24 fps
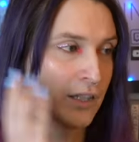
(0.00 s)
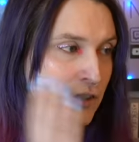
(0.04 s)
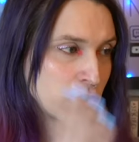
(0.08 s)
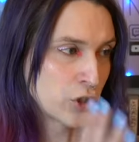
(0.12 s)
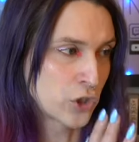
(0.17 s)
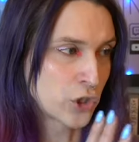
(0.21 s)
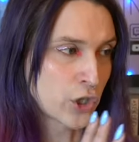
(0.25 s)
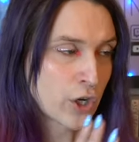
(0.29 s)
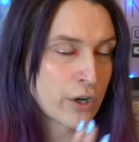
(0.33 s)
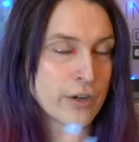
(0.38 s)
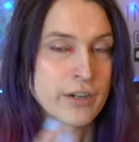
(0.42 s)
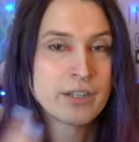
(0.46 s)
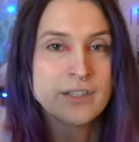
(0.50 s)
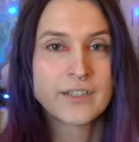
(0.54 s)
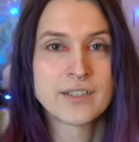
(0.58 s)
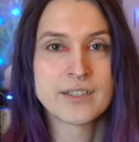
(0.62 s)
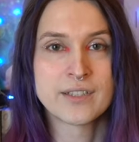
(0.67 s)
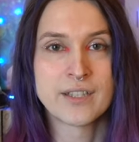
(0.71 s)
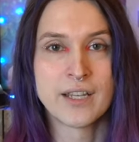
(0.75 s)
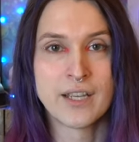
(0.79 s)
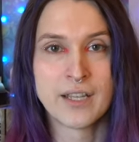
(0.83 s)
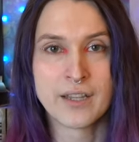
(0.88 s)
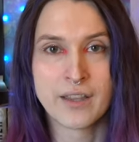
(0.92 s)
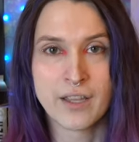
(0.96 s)

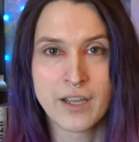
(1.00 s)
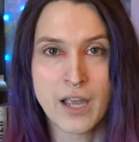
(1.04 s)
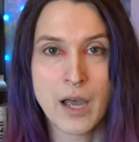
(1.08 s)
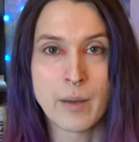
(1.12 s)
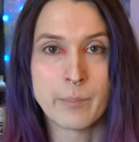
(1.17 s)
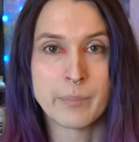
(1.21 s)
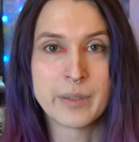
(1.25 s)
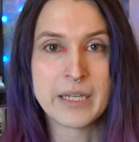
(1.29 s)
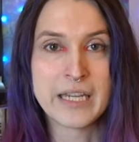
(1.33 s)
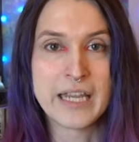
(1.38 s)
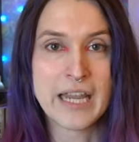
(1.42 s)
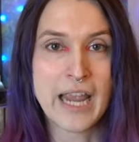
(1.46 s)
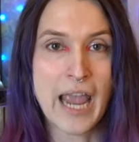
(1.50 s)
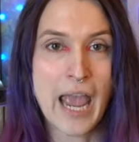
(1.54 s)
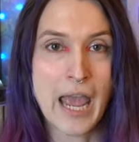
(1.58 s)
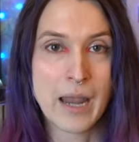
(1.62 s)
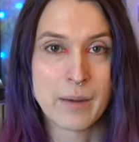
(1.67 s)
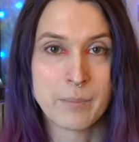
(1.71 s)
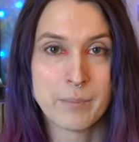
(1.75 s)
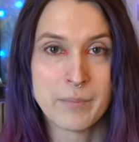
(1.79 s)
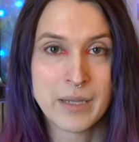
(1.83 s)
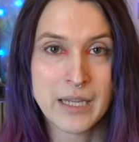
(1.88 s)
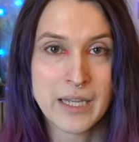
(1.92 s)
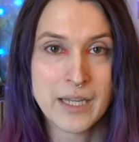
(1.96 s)
insurance, the company,
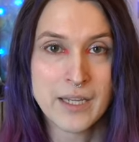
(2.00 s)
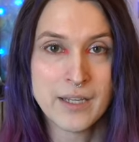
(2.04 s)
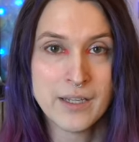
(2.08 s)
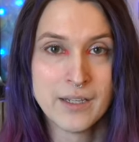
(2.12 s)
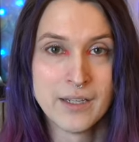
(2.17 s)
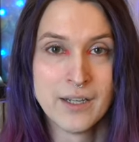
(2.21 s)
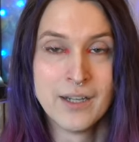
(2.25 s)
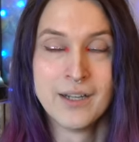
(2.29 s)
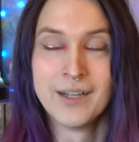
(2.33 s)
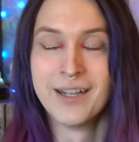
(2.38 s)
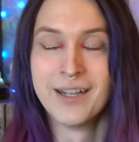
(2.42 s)
and me.